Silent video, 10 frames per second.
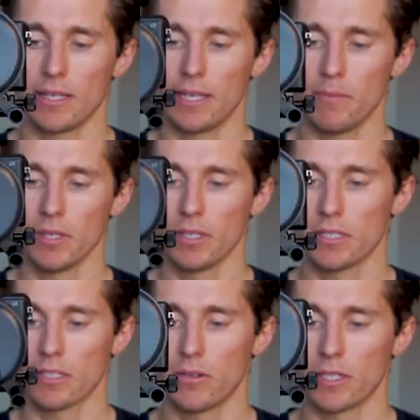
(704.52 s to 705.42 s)
gimbal
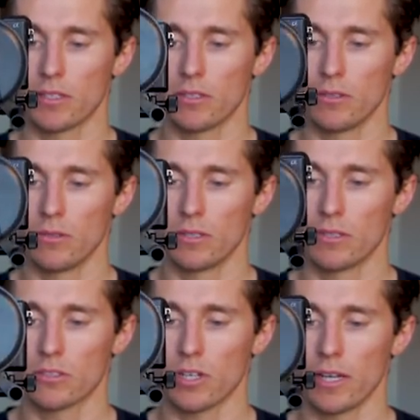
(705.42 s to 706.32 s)
is going to
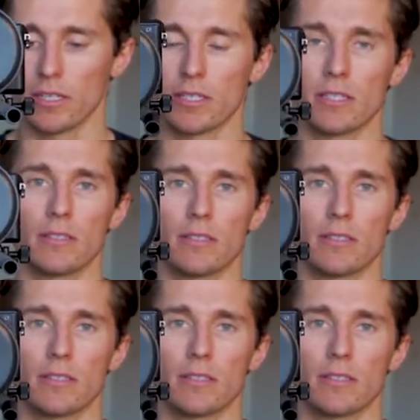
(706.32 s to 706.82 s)
try to